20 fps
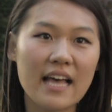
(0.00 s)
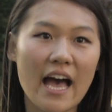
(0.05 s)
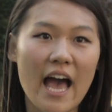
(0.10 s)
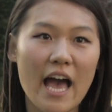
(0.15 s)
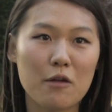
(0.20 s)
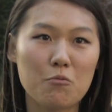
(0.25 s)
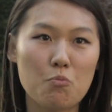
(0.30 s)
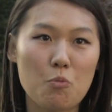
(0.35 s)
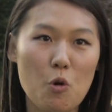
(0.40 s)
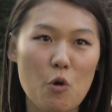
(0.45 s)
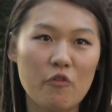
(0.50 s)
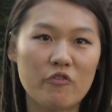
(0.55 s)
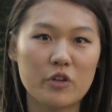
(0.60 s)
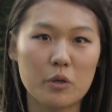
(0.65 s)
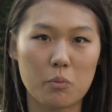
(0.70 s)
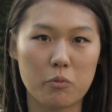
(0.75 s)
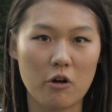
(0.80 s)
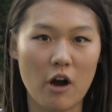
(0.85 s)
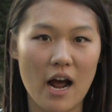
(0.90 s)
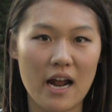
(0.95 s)
I had moved
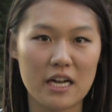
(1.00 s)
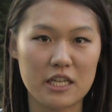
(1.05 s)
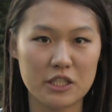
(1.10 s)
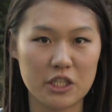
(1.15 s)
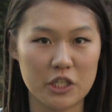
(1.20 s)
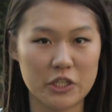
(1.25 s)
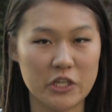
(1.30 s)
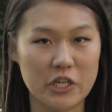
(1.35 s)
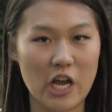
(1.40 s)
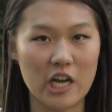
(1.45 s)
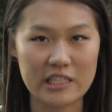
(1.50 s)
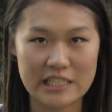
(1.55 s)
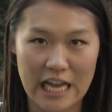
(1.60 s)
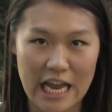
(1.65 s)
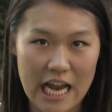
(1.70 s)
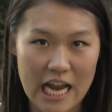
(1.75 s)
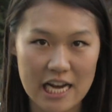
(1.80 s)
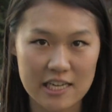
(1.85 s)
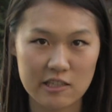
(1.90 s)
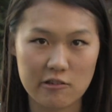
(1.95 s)
abroad at such a young
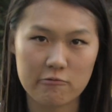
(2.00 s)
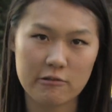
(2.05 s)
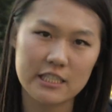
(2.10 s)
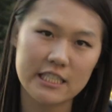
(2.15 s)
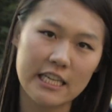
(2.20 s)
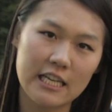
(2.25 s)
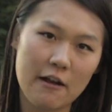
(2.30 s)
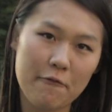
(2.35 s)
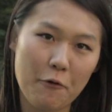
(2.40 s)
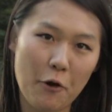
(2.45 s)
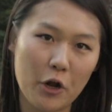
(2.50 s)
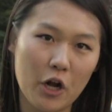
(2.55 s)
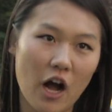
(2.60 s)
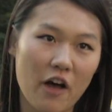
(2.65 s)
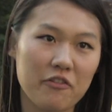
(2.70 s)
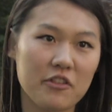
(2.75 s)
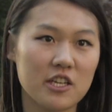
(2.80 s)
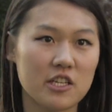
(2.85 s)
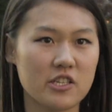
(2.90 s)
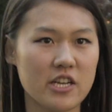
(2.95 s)
age, I really never
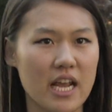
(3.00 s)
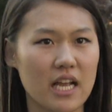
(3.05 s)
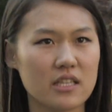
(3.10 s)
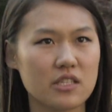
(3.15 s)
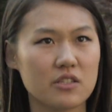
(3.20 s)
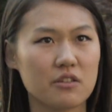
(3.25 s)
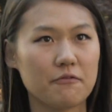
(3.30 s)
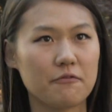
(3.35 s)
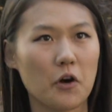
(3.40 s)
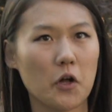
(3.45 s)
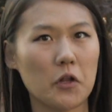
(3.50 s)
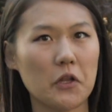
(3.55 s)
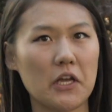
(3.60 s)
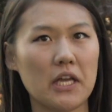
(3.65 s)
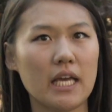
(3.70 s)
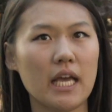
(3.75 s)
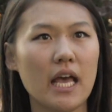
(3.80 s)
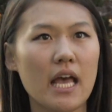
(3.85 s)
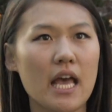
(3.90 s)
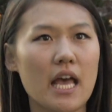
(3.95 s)
got the chance to
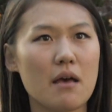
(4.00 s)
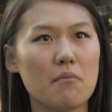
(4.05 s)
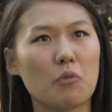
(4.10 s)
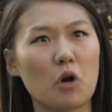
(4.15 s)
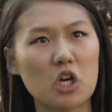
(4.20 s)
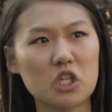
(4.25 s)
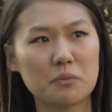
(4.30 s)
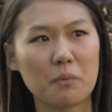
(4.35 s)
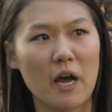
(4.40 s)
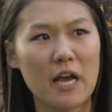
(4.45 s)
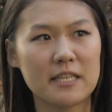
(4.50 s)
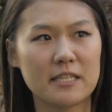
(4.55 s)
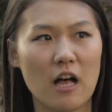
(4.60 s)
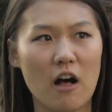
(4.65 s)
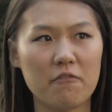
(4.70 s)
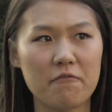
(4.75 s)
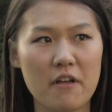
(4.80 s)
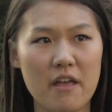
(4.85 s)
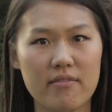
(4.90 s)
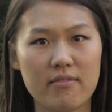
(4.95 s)
fully immerse
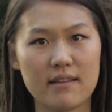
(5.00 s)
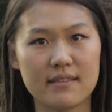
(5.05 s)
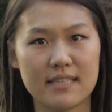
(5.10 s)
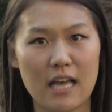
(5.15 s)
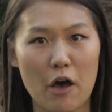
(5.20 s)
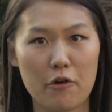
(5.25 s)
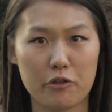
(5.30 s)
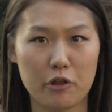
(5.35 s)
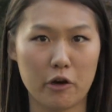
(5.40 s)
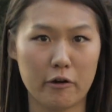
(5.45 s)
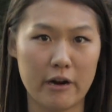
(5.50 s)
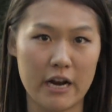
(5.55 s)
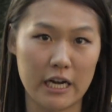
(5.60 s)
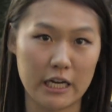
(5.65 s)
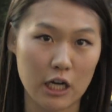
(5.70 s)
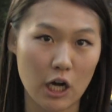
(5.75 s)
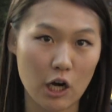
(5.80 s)
myself in the South Korean